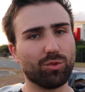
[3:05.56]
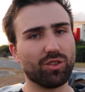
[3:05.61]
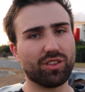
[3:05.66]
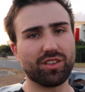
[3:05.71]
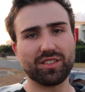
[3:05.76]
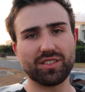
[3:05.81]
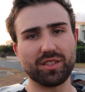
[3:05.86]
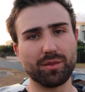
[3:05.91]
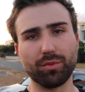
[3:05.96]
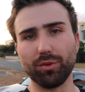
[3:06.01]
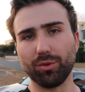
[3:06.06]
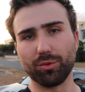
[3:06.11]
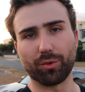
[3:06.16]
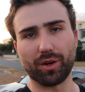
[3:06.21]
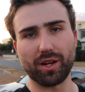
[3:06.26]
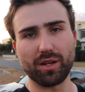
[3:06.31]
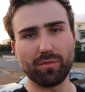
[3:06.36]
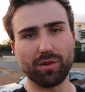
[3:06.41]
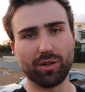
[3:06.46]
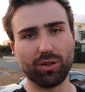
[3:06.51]
with a simple
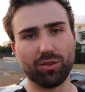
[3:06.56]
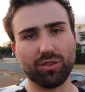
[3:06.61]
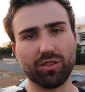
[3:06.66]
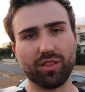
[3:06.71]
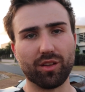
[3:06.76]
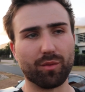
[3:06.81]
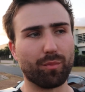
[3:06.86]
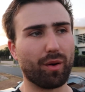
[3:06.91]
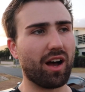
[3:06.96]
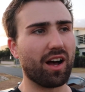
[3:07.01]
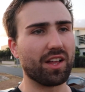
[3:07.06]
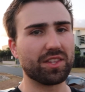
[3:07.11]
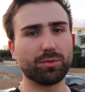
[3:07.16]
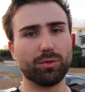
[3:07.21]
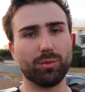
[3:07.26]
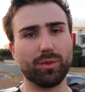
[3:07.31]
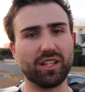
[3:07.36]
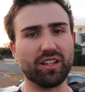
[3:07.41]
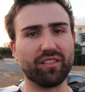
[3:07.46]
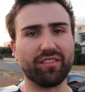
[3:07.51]
rebuild. The parts
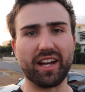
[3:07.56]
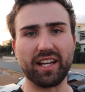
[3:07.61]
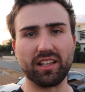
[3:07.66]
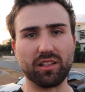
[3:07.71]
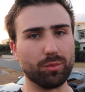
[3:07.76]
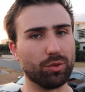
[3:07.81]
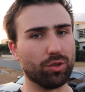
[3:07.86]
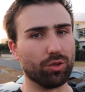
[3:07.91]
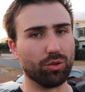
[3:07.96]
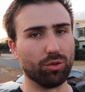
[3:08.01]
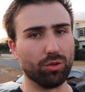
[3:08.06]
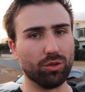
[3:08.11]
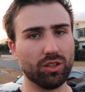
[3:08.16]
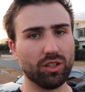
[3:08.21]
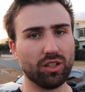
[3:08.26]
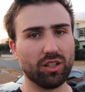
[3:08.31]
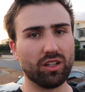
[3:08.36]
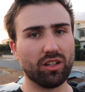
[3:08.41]
will be available.